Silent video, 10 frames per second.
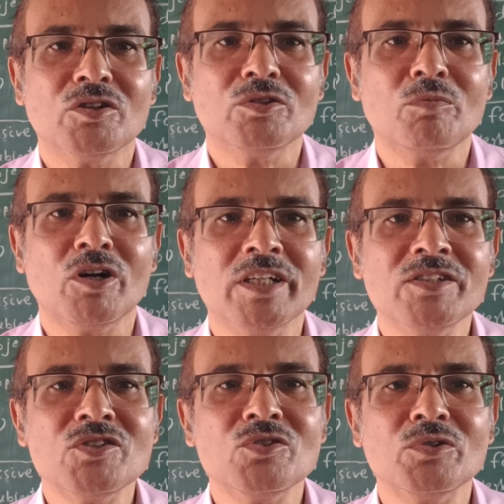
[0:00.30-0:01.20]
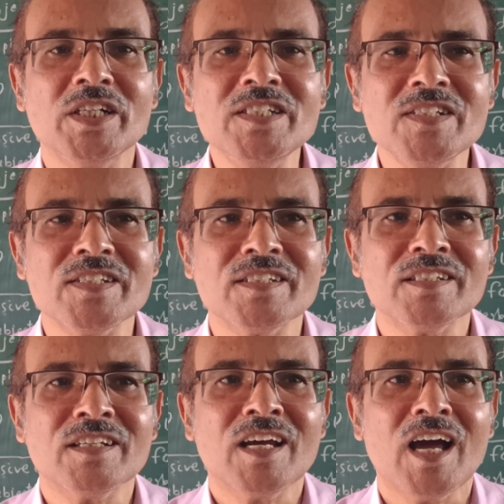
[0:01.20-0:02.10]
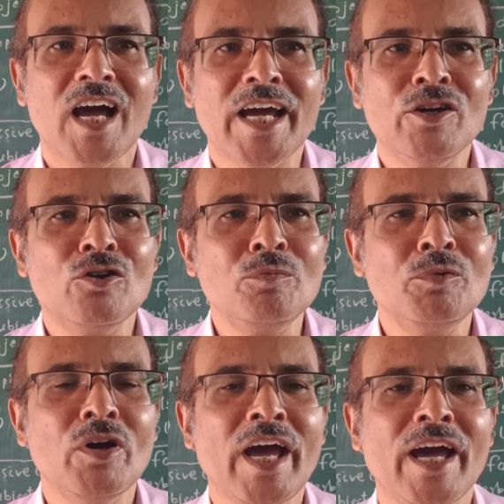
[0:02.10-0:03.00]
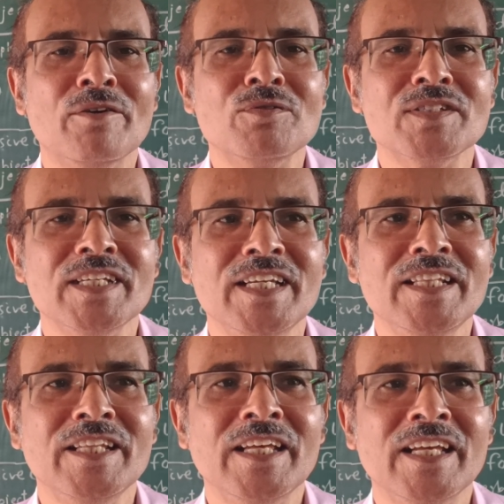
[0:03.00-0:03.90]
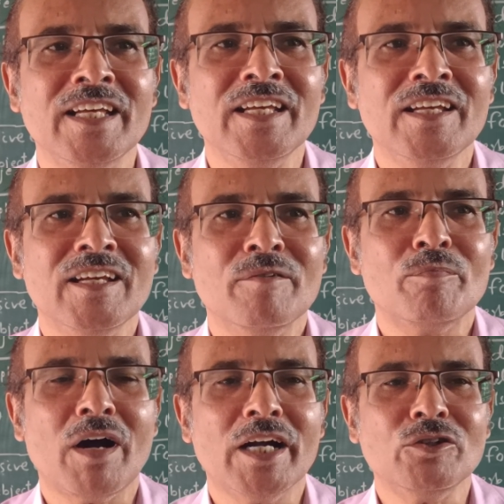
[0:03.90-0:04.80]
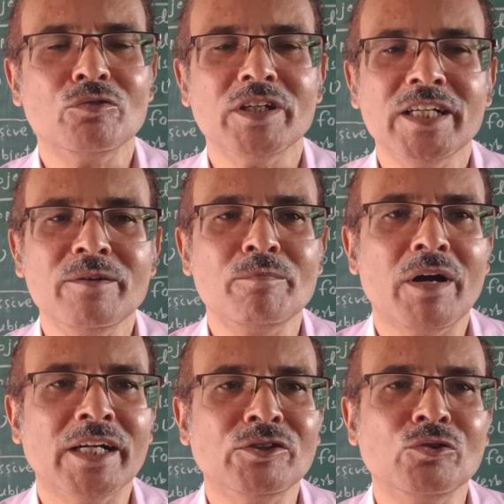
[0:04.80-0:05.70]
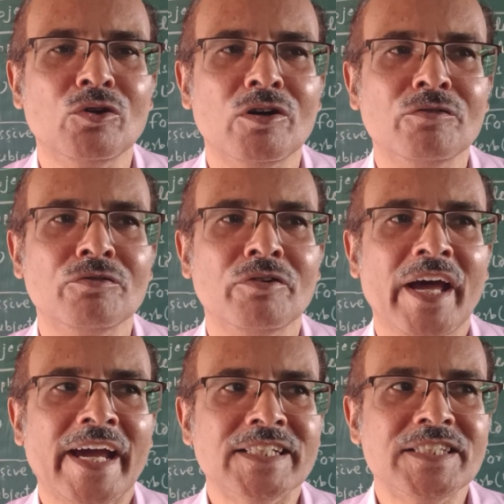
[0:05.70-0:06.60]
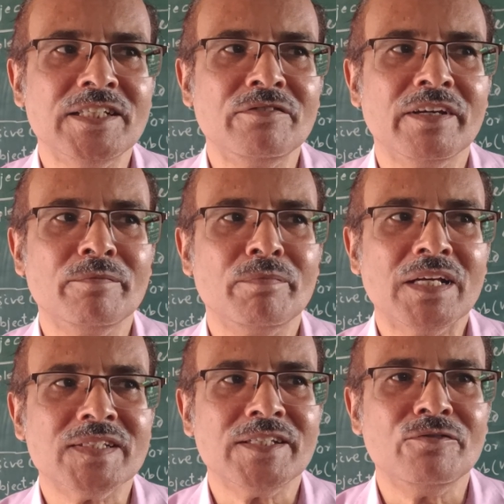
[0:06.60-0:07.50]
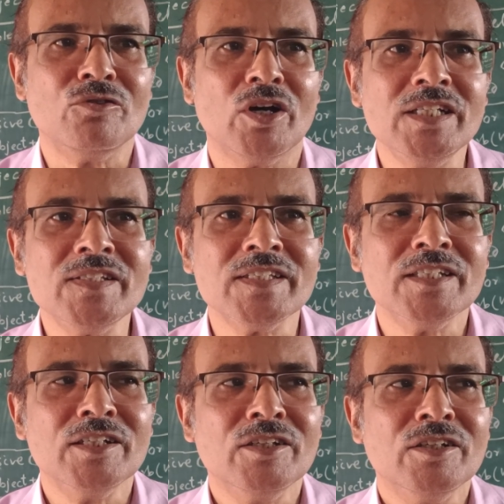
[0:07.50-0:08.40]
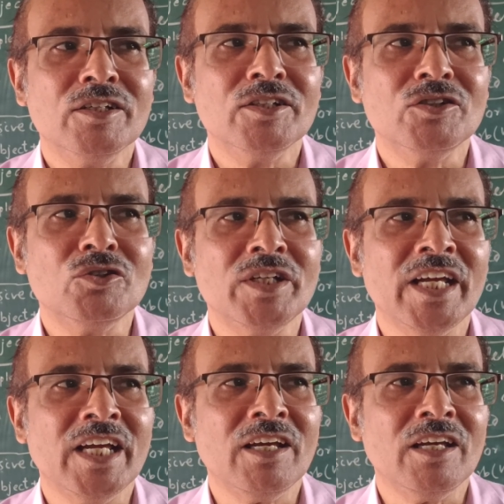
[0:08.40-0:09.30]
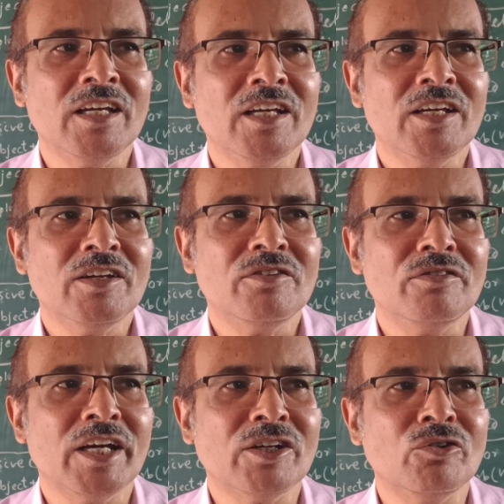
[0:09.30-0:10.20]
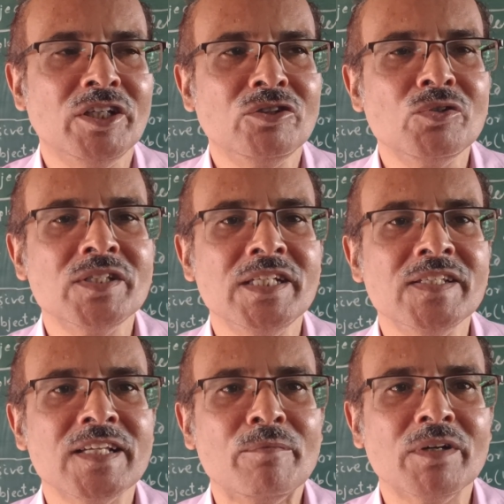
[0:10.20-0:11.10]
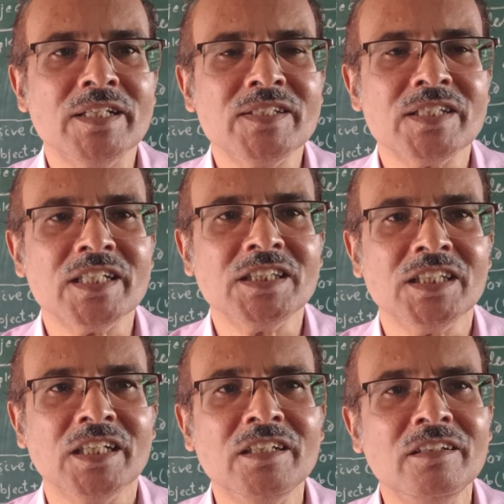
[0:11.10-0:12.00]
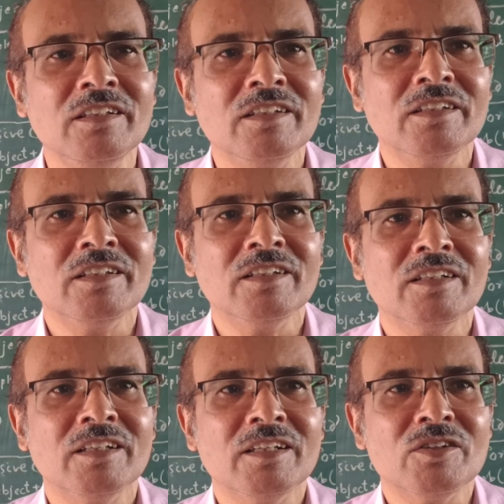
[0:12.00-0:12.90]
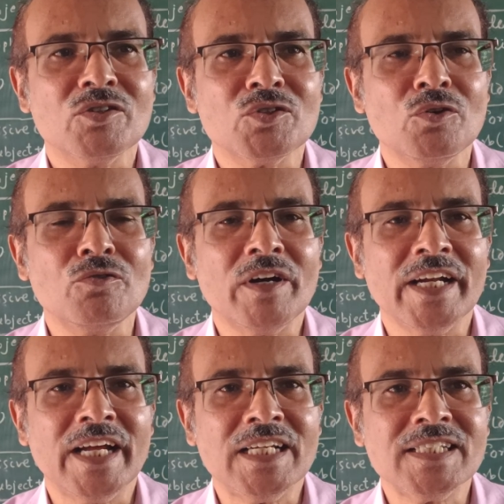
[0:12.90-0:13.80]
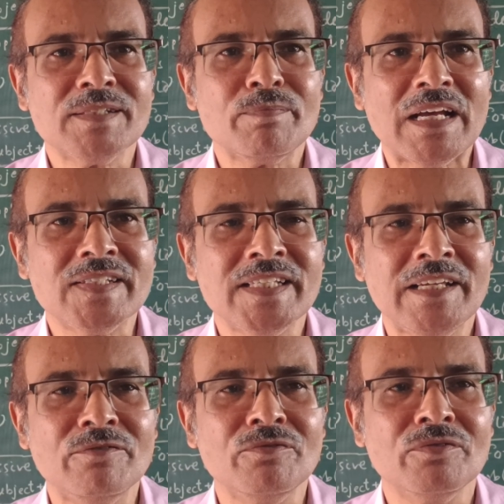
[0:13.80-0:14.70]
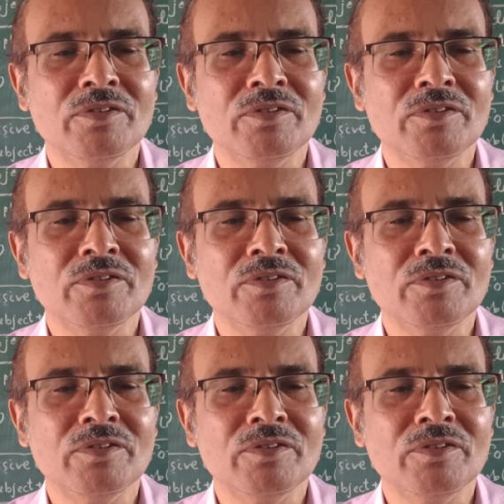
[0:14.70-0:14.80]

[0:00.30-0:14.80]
Good morning, students. I hope you have seen the part 1 and part 2 of active and passive voice. Today we are going to see some construction so far as passive